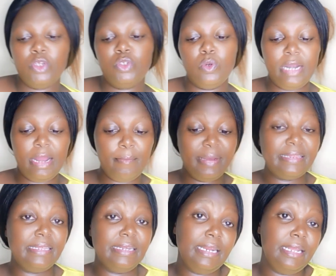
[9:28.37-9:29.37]
So number
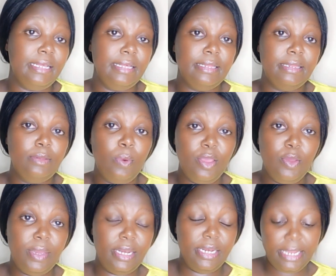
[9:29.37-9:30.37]
3, where you
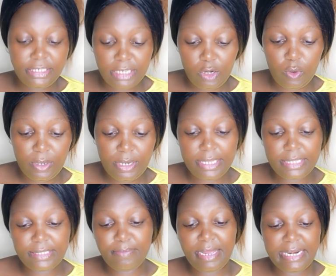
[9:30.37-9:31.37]
can get a loan
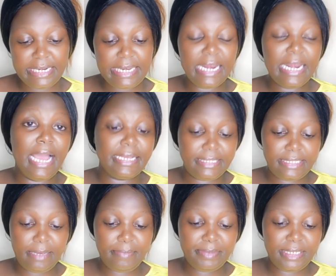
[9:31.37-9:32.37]
is Meridian
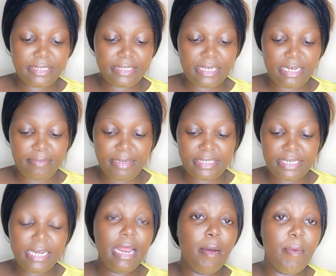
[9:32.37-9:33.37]
Acceptance
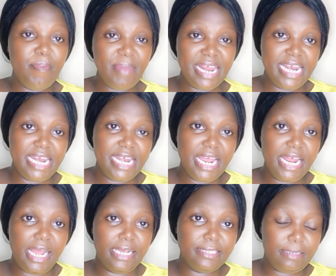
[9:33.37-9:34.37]
Limited.
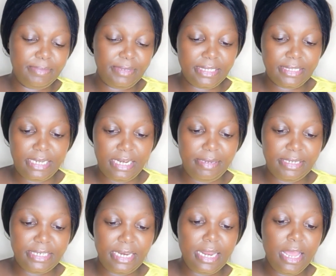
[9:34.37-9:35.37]
Meridian Acceptance
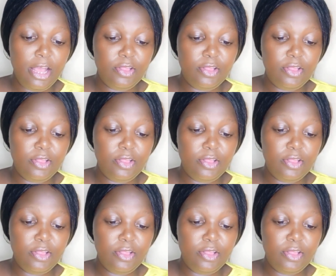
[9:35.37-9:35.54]
Limited.